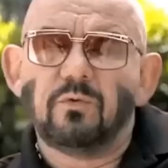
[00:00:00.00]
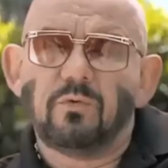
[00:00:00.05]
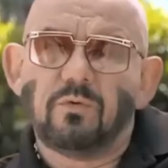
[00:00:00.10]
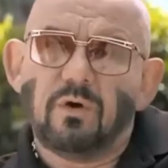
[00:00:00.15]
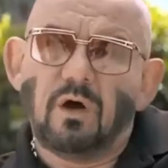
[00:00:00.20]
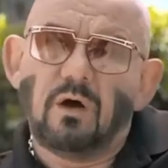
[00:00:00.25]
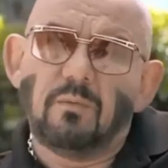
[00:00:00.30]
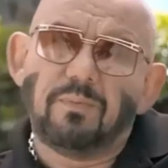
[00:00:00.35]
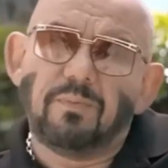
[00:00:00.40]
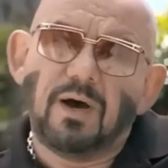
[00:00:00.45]

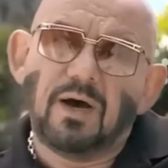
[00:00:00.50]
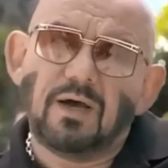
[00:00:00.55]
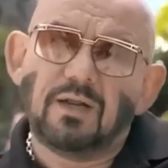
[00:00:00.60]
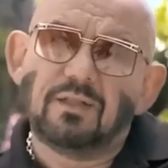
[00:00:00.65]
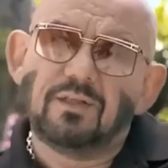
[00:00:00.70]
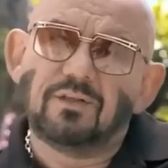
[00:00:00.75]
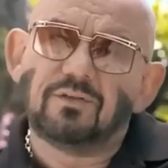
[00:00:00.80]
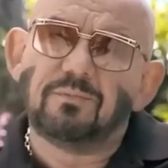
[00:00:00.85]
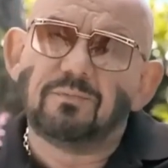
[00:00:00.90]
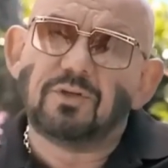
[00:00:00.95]
We're all part
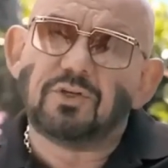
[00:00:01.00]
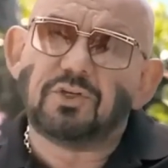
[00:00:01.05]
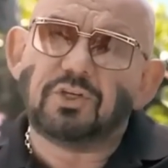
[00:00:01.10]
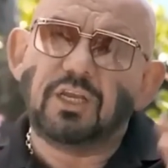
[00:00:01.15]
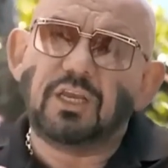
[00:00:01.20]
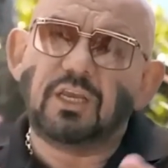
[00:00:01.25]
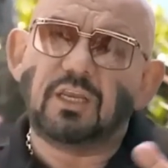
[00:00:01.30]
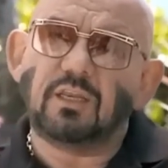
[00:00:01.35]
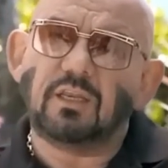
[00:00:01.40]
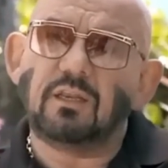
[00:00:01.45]
of this
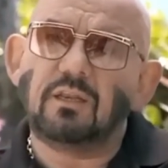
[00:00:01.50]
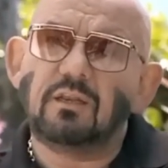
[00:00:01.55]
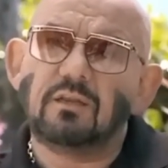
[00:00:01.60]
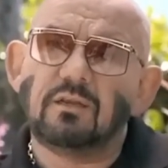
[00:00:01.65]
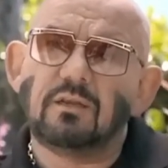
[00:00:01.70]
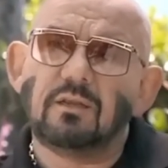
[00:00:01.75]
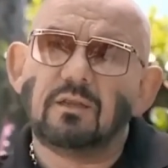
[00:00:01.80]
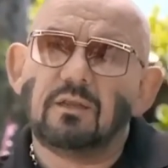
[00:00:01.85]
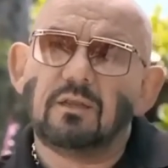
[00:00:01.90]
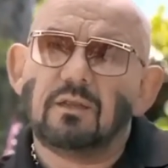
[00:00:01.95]
machine
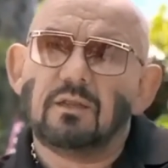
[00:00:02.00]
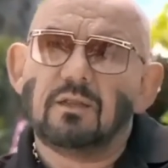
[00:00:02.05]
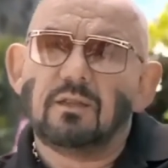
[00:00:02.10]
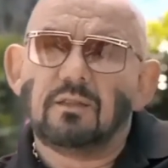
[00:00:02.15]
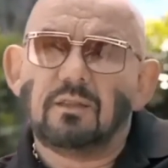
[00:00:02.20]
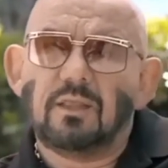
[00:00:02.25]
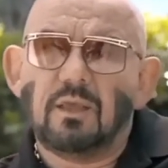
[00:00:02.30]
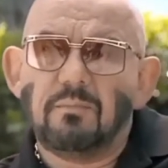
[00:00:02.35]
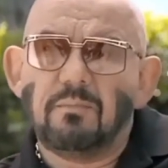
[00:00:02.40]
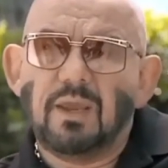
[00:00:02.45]

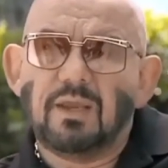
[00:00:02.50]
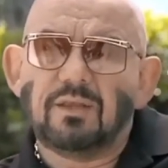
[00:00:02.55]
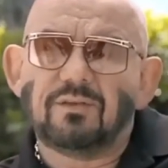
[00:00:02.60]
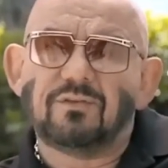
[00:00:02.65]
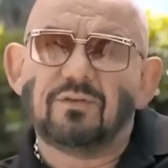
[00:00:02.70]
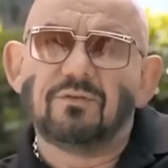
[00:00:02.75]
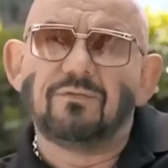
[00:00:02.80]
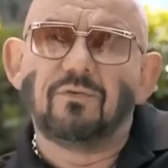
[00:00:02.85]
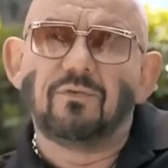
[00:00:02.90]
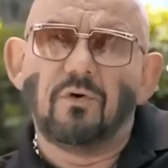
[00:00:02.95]
that makes
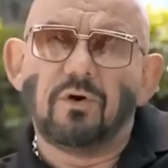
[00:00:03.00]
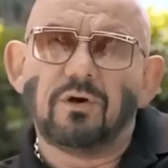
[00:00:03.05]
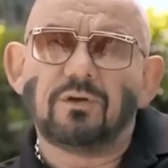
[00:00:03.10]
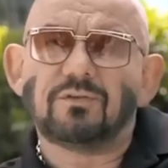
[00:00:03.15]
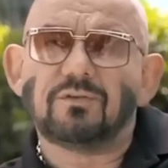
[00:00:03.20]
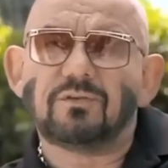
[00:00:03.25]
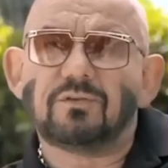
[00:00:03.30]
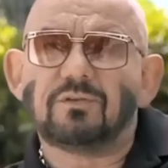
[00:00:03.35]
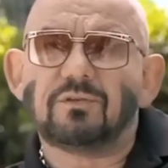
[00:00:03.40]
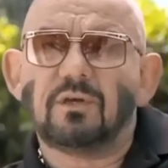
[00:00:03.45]

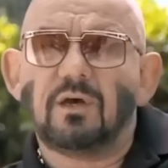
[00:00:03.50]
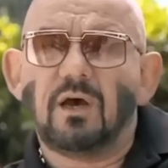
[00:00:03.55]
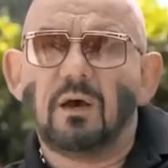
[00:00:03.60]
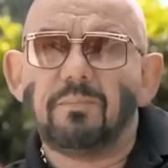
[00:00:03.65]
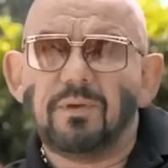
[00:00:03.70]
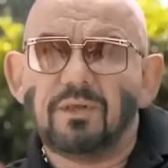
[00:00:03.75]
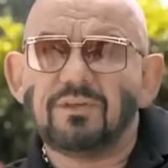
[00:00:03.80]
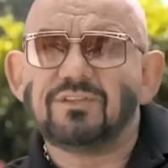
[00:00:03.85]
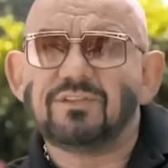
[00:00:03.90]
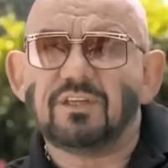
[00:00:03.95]
divorce a
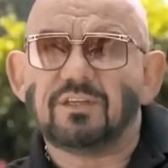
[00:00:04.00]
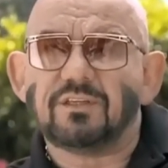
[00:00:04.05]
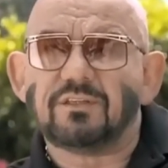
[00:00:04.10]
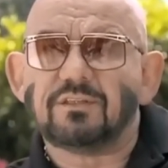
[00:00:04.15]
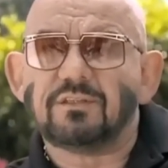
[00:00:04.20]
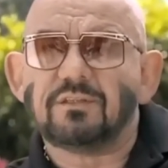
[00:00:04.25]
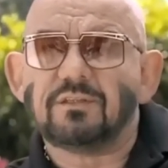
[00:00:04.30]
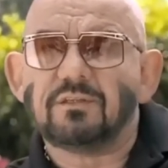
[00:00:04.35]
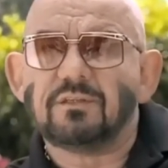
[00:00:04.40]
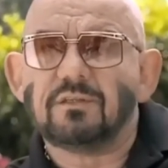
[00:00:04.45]

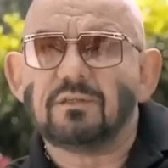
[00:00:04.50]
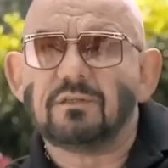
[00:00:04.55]
business.